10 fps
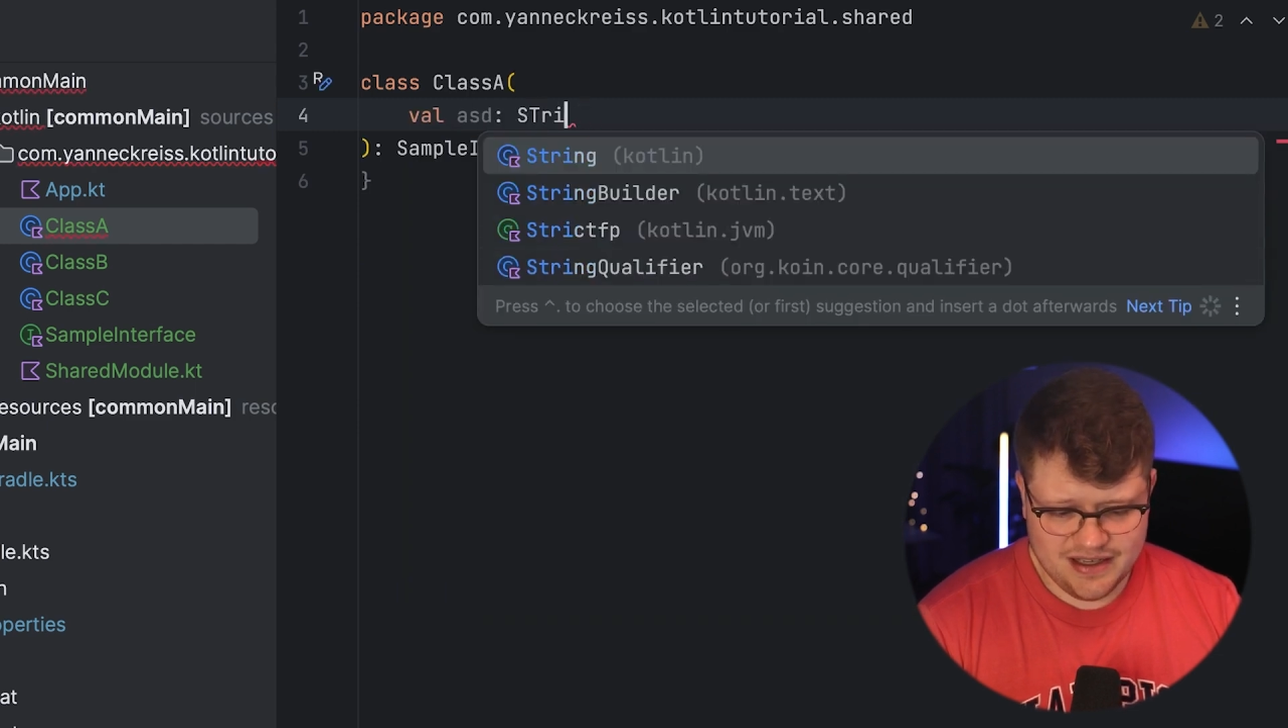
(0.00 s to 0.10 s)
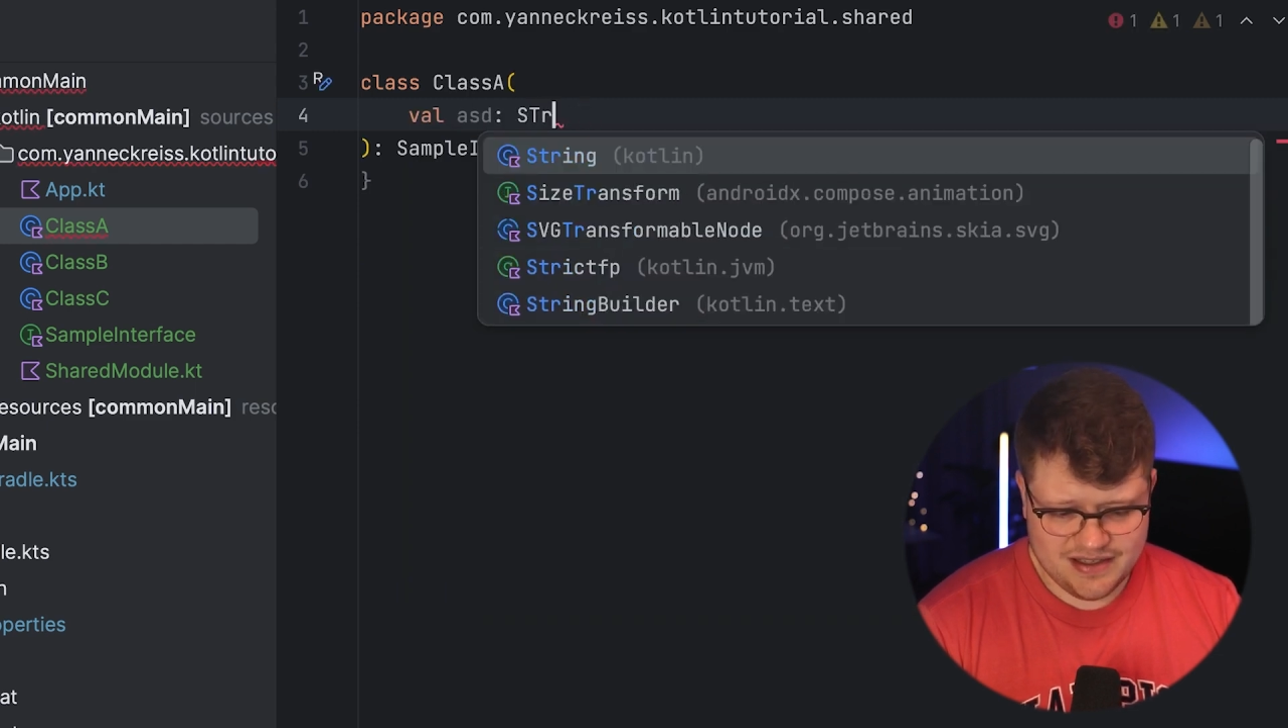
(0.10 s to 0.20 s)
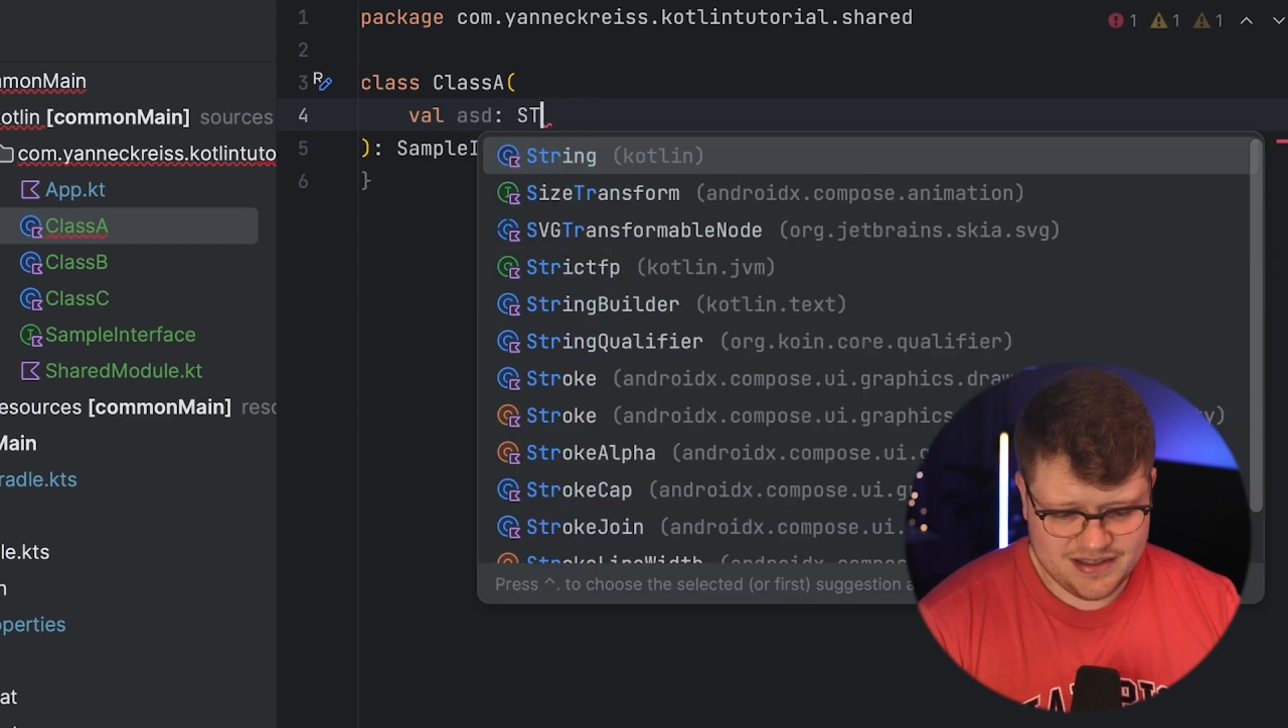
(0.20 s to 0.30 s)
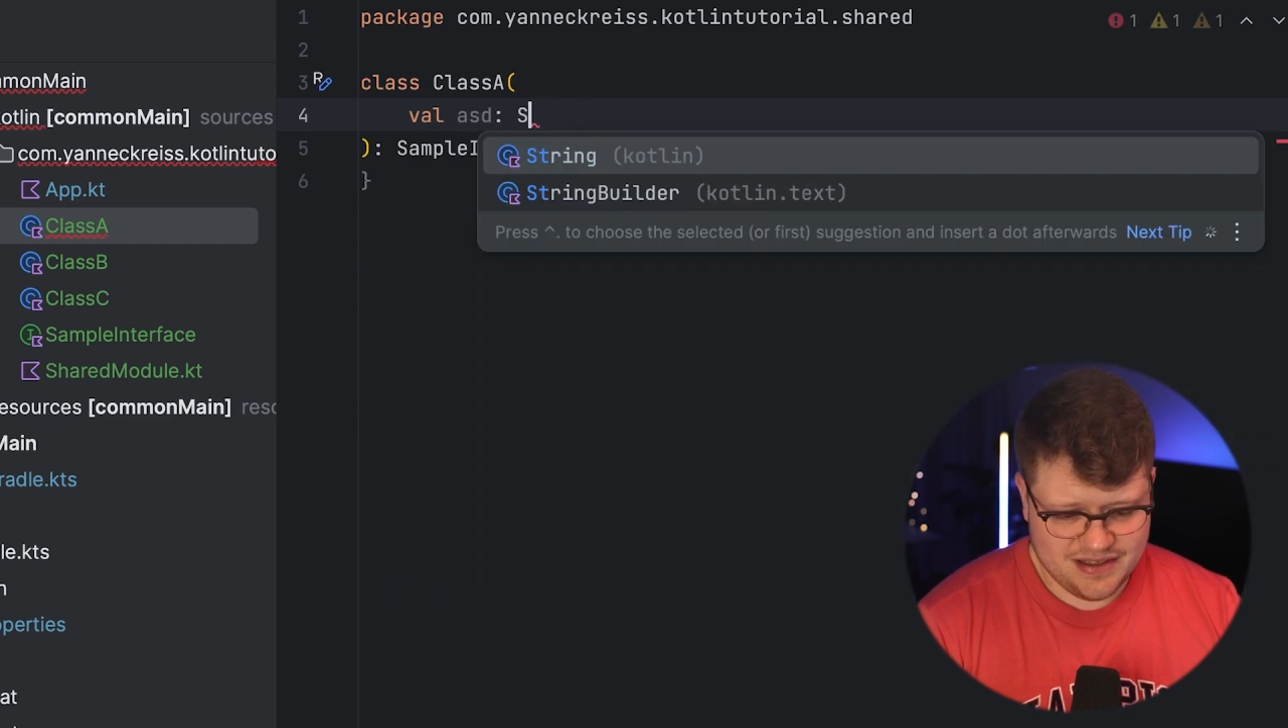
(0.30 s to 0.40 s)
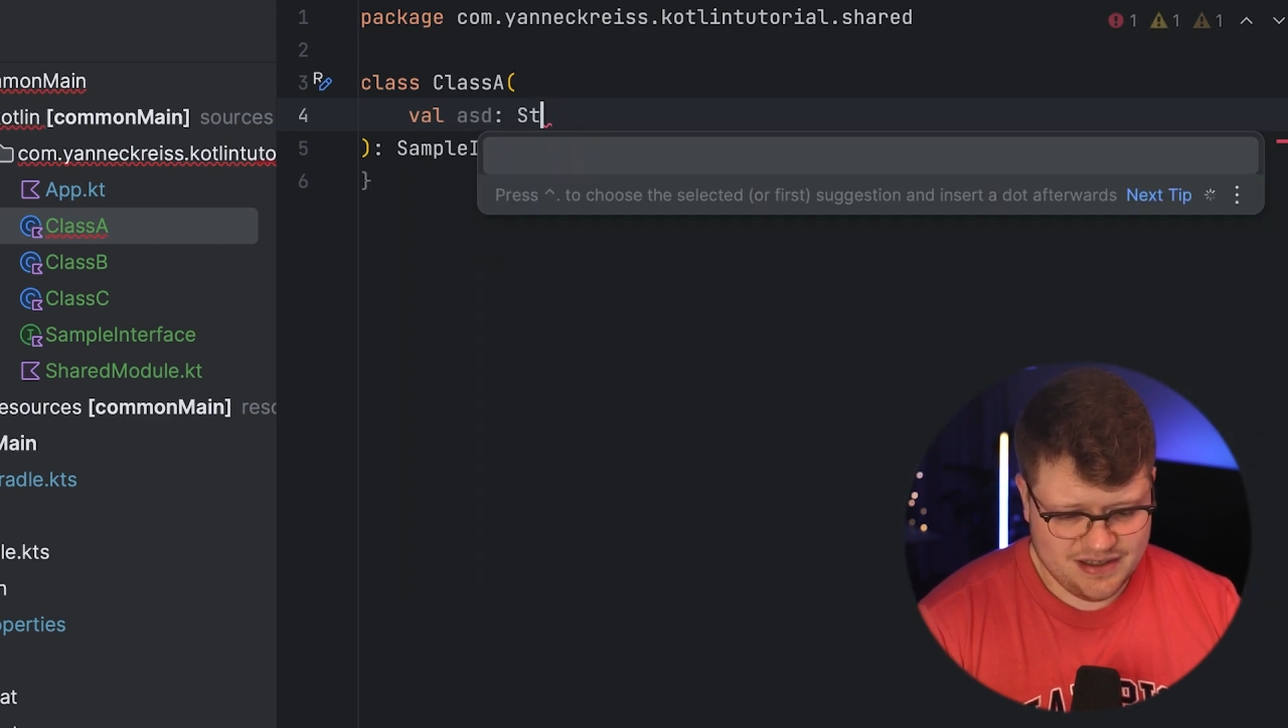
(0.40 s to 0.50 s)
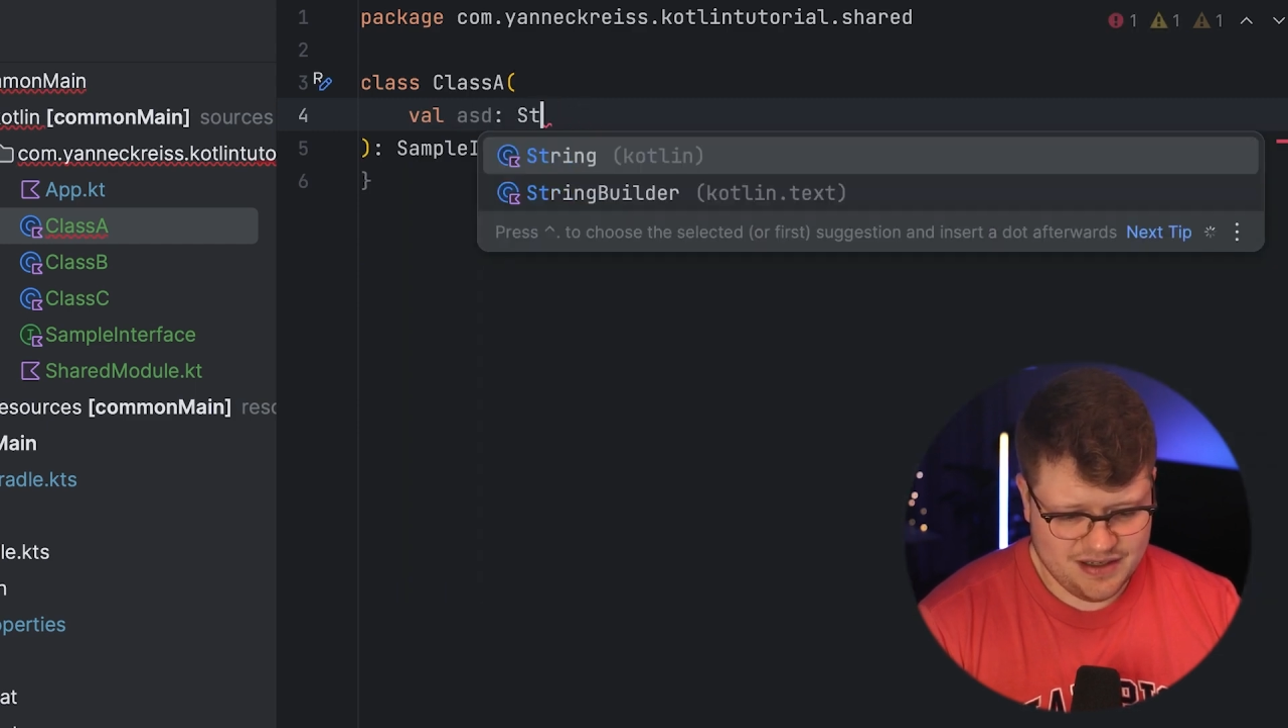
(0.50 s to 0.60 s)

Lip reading: as